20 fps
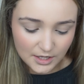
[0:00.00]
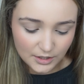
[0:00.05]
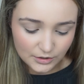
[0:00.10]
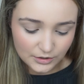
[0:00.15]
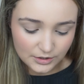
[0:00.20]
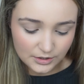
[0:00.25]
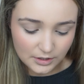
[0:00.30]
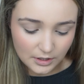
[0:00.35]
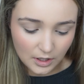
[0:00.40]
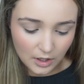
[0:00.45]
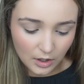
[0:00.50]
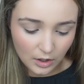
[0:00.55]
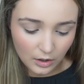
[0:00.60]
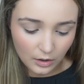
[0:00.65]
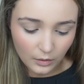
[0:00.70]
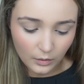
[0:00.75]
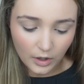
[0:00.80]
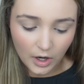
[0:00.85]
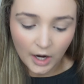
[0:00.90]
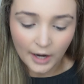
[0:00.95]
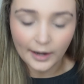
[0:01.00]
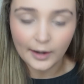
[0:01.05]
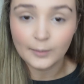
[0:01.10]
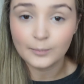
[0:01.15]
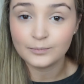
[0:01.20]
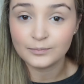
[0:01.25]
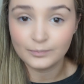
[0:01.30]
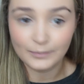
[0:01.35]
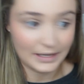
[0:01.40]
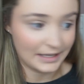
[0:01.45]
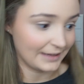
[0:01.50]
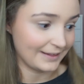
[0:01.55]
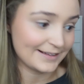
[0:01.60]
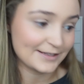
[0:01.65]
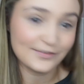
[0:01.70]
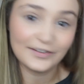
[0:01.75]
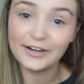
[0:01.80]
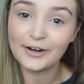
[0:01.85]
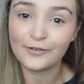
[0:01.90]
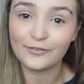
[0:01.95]
So I'm making
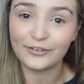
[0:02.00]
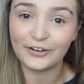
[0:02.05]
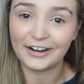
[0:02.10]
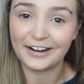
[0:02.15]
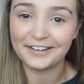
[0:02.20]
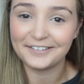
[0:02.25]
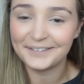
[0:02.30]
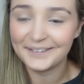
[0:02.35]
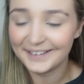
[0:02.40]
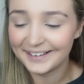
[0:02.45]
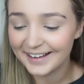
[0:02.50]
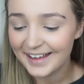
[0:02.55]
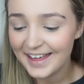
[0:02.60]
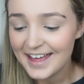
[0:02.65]
this video for you.